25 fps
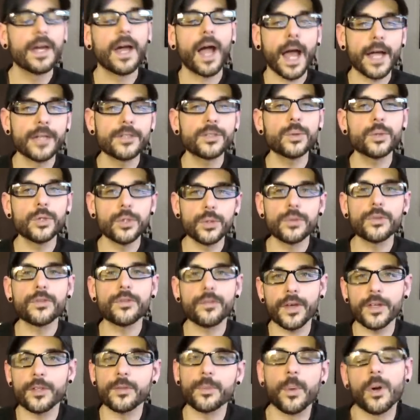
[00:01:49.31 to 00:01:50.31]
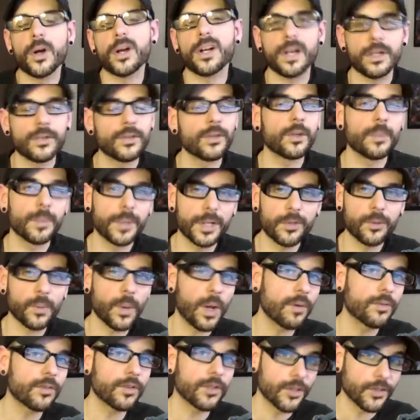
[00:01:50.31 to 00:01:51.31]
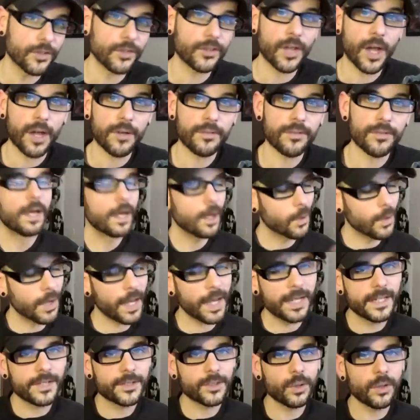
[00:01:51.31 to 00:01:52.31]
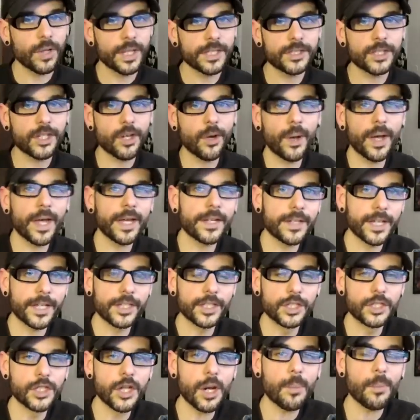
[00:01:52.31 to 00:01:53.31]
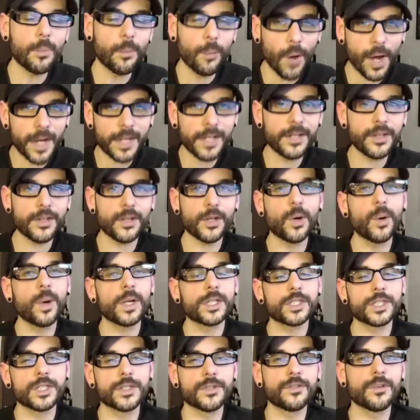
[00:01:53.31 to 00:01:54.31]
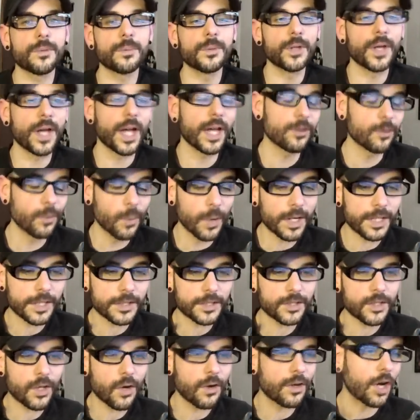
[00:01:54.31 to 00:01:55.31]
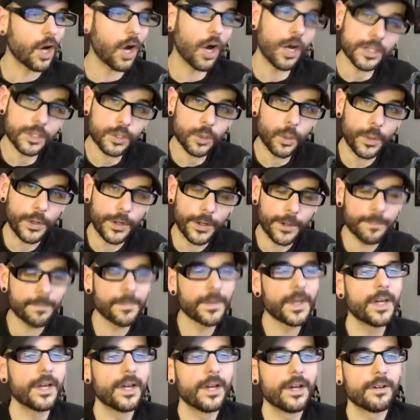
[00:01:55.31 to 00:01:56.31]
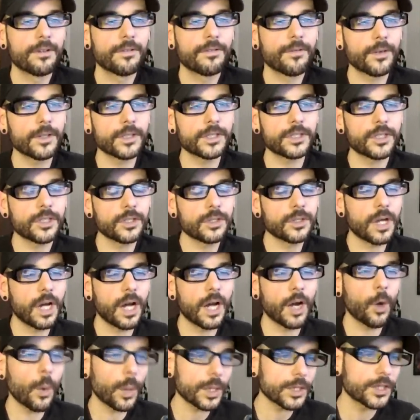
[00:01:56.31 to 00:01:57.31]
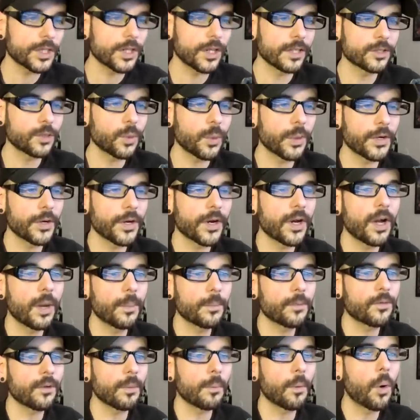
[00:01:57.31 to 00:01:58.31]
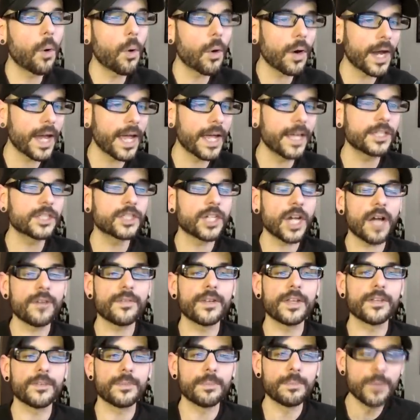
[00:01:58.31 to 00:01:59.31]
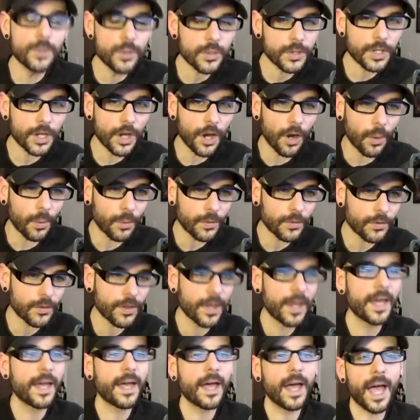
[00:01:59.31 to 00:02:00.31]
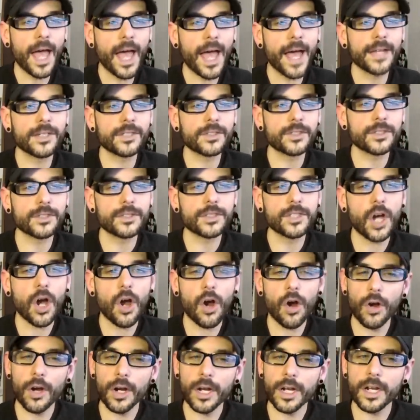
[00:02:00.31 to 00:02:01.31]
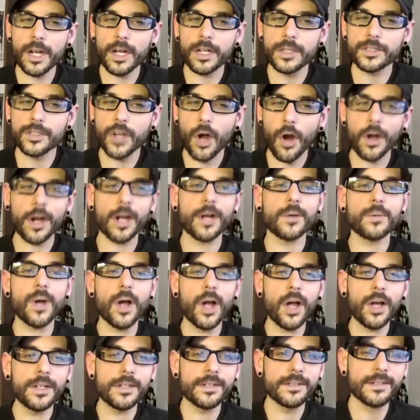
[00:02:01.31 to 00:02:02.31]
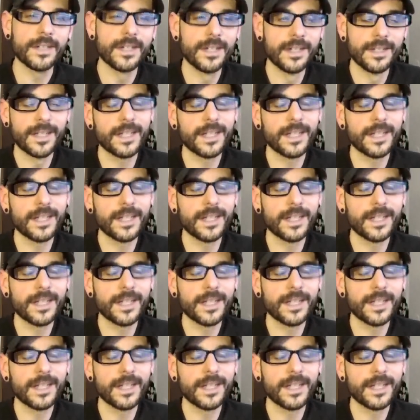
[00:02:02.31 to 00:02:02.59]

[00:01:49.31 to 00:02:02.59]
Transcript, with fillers: I do use Facebook a little bit as well for this stuff. Okay, so let's go ahead and jump right into the questions from you guys. We're going to start on Twitter. First uh, question on Twitter comes from Jorge Chavez Munoz at Tark Tarkaron?